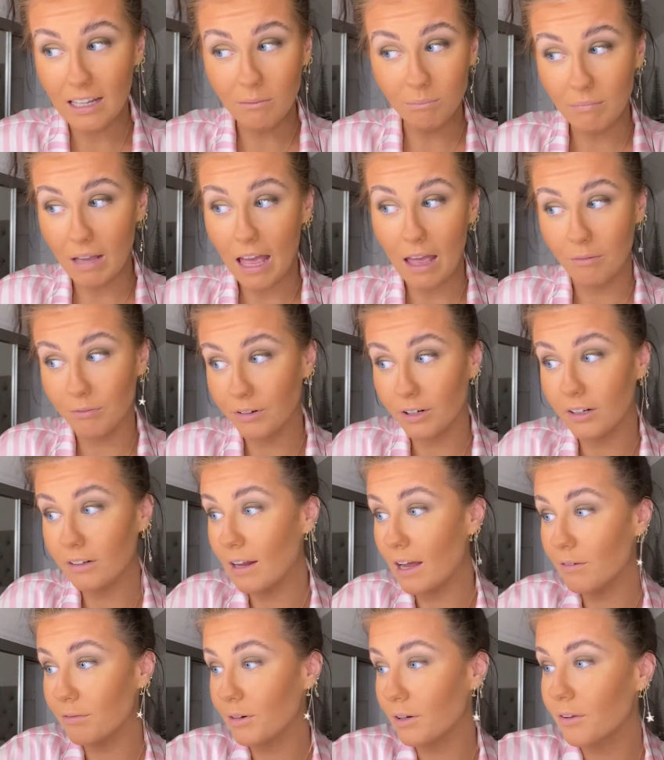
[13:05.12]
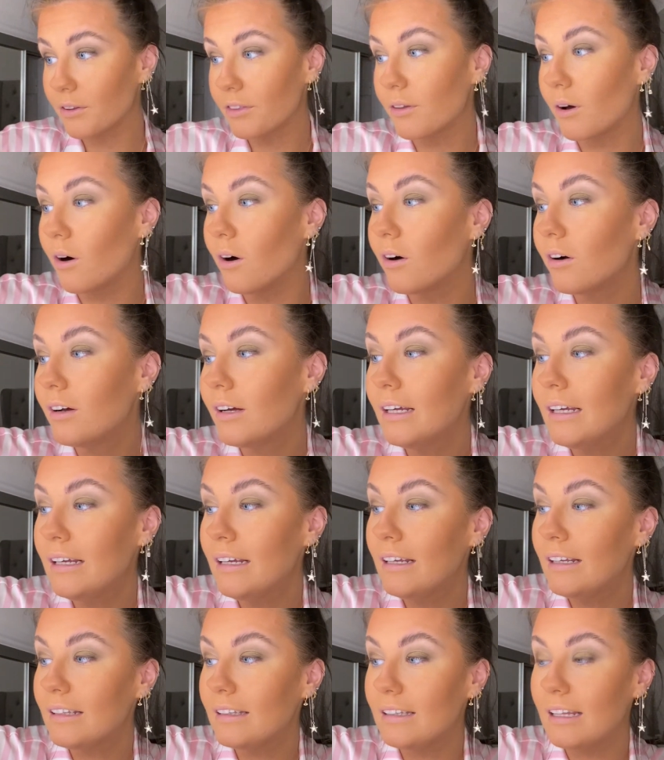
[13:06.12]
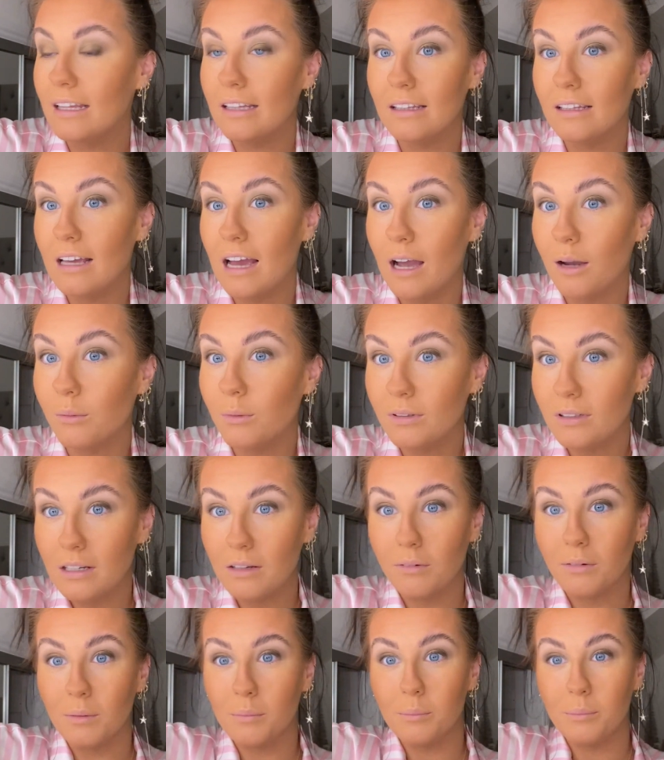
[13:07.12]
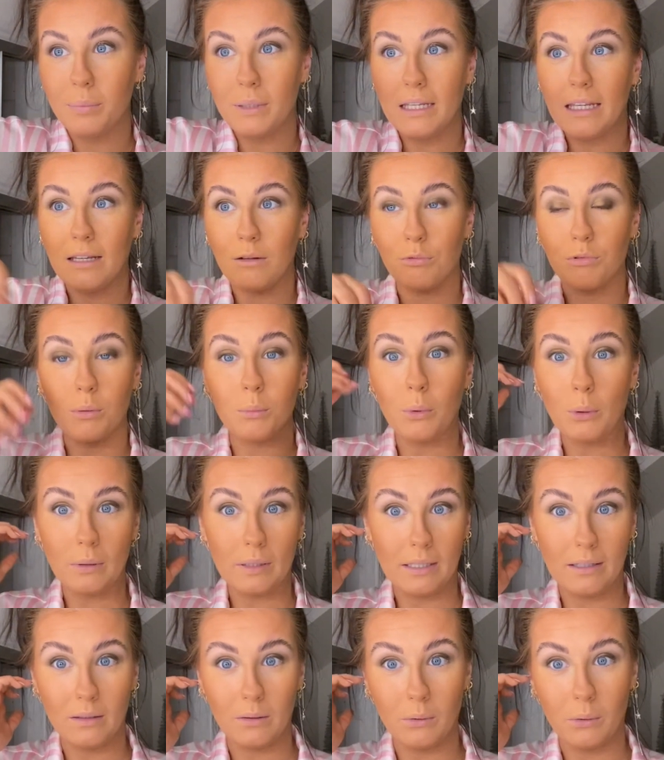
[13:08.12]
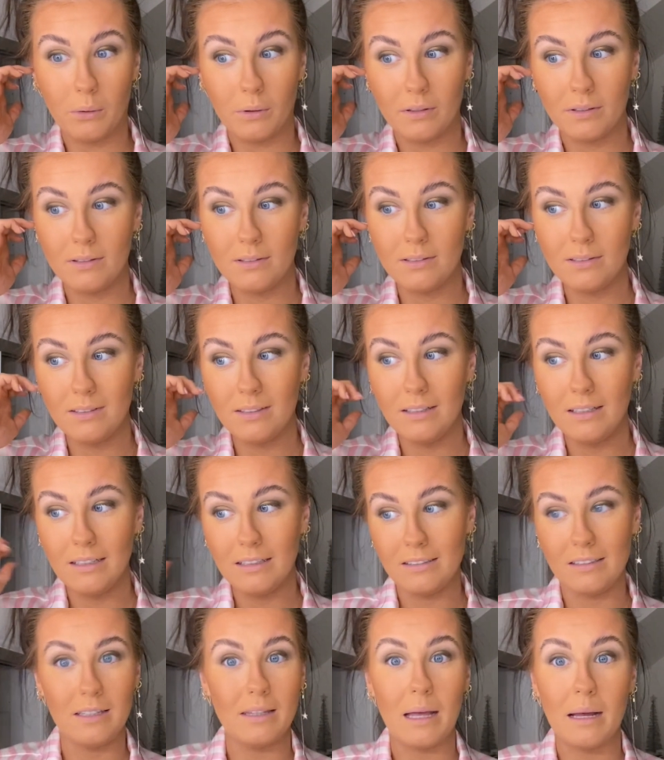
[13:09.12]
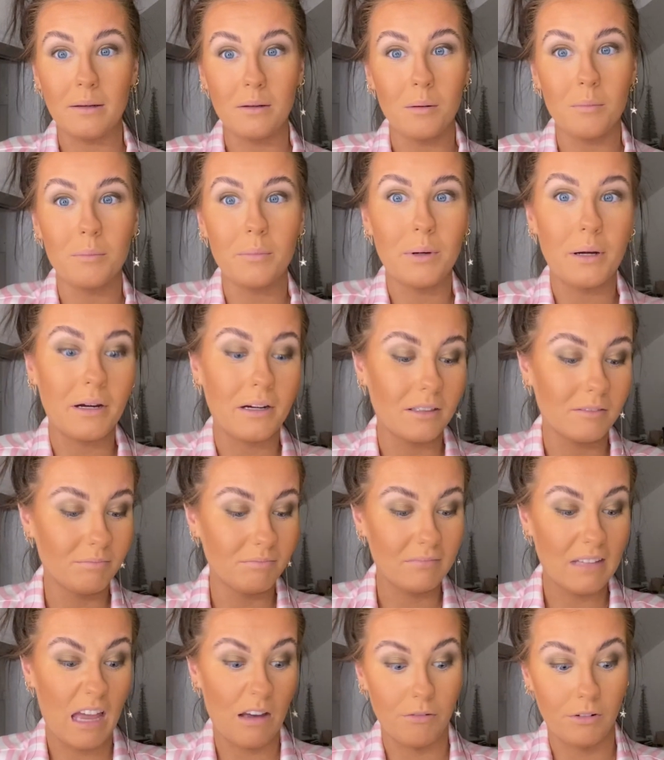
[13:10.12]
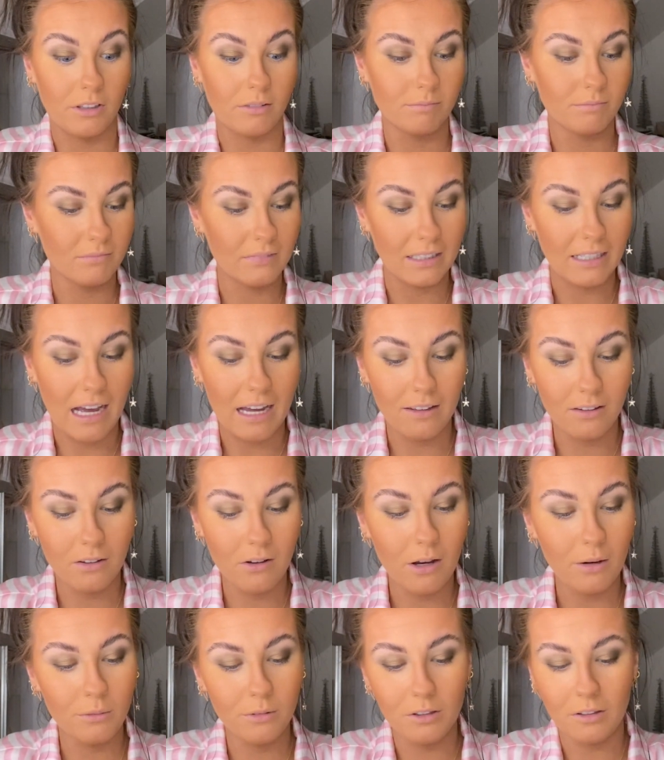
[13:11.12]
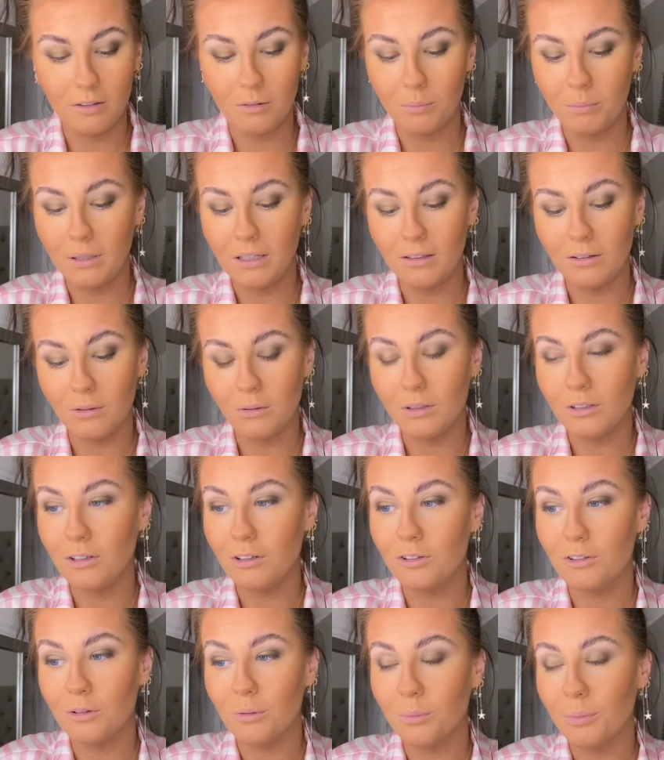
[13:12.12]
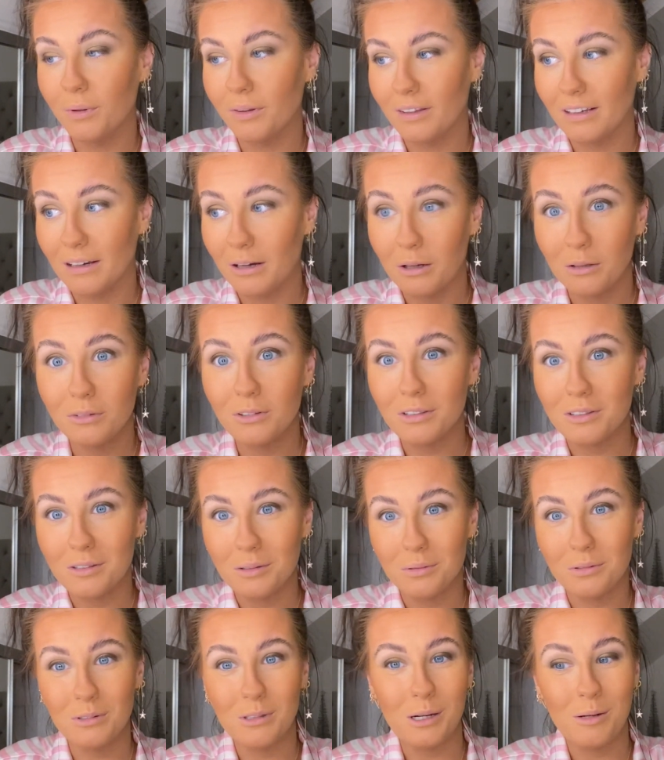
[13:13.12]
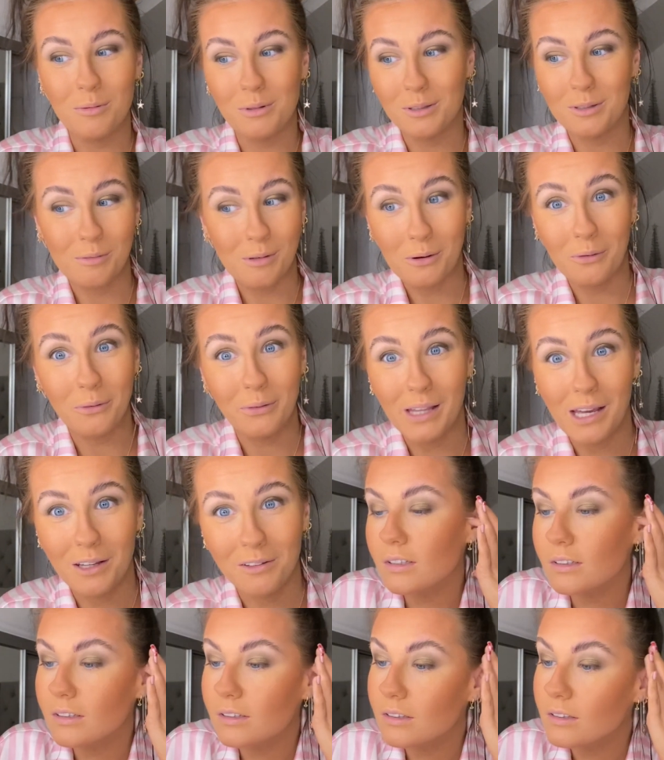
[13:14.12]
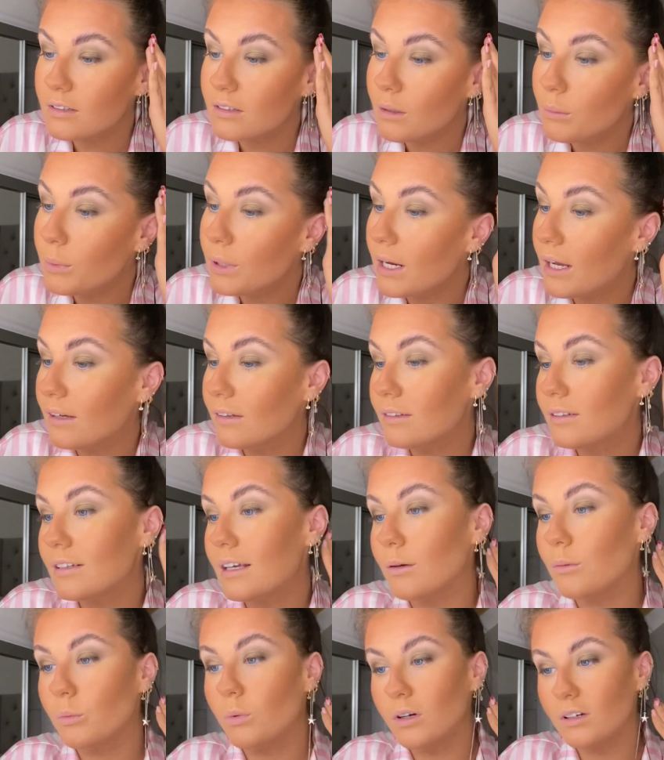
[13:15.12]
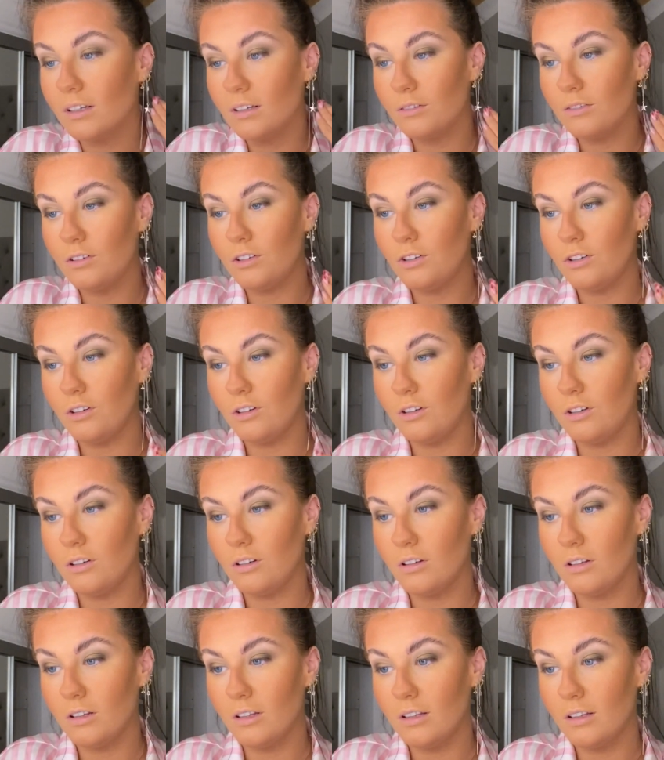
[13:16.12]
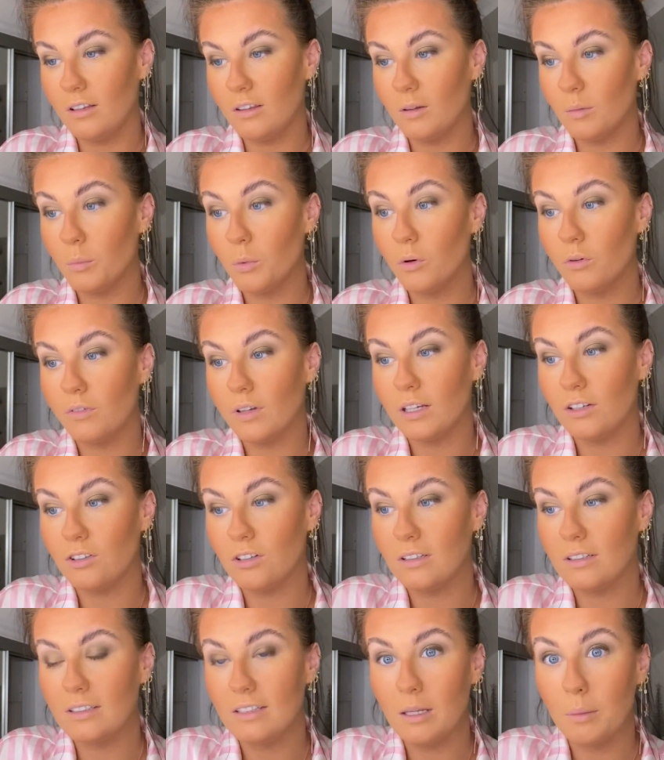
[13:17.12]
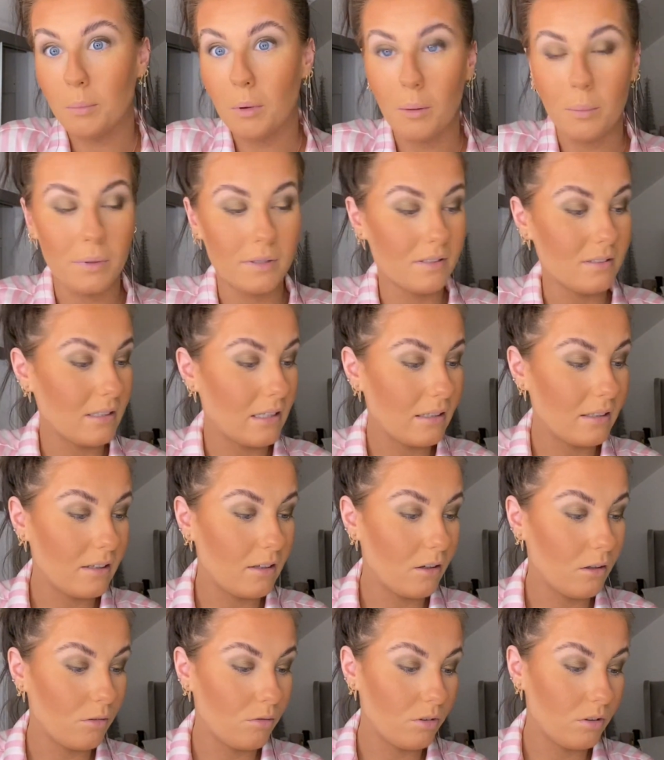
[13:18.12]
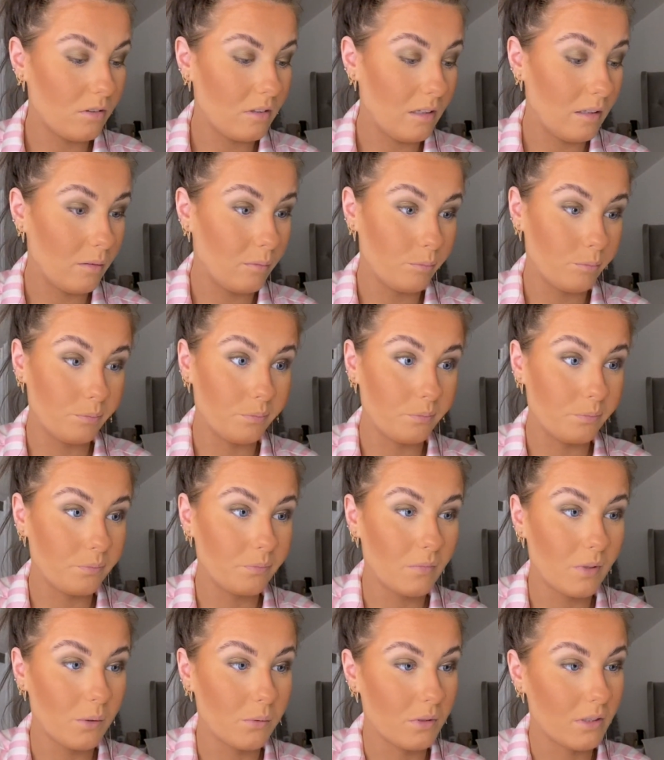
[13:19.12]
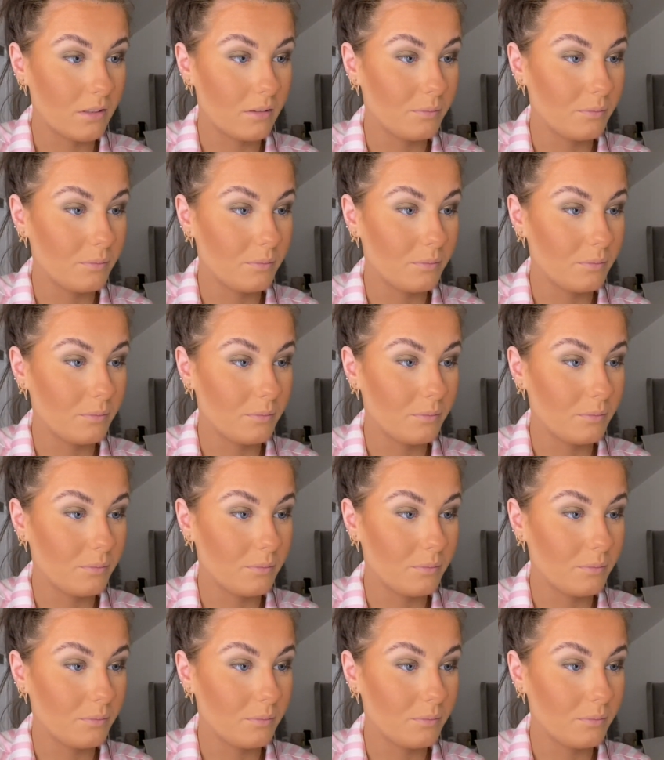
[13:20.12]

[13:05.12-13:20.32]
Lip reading: ever thought that I would even be remotely close to that number ever. Like I thought I would just be doing YouTube with like 100 subscribers my whole life. Someone else said, what gives you the motivation to keep up a skincare routine? Well,